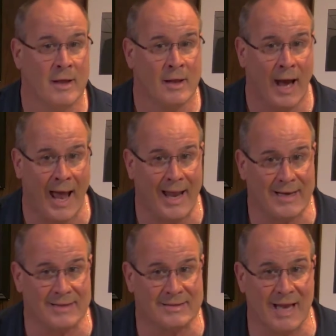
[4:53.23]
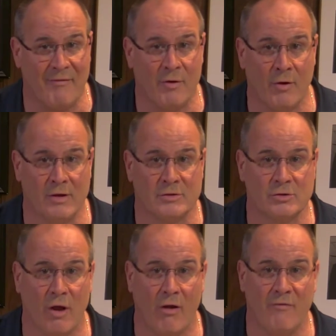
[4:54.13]
I like the 7-horse
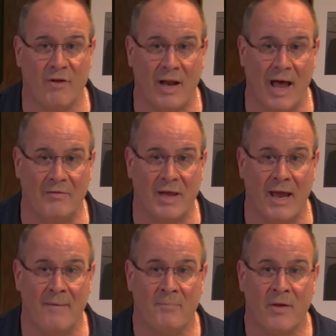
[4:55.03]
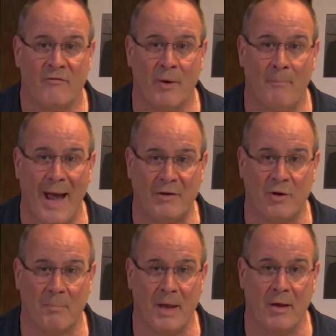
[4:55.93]
Sol Volante for Patrick
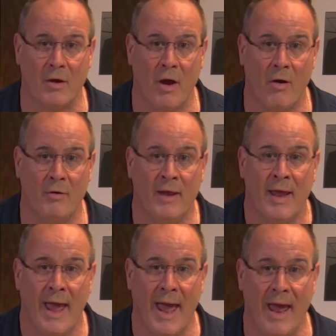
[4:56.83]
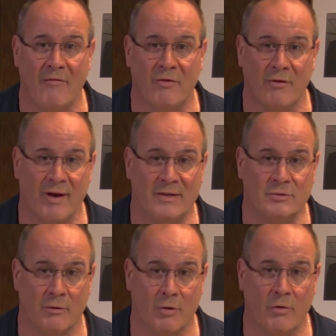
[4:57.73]
Biancone and Florent
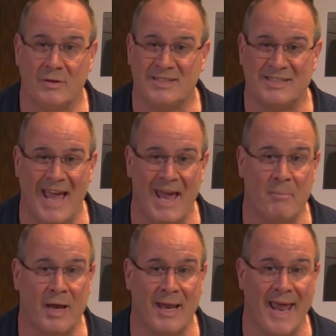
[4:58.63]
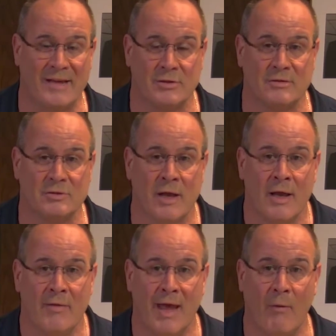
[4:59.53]
Giroux. Same connections
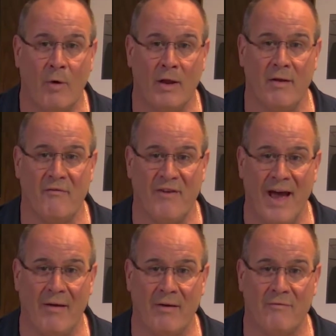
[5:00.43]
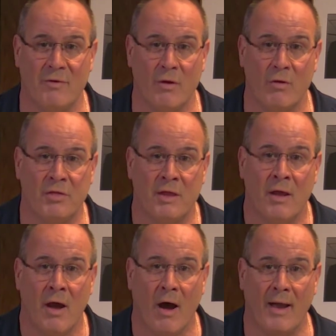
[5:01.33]
that won the Fountain of Youth
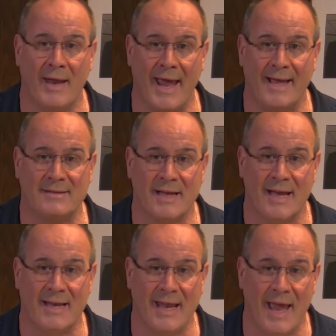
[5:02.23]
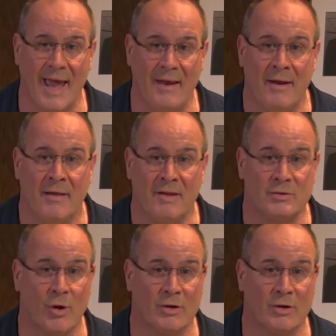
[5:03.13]
on Et Indian. This horse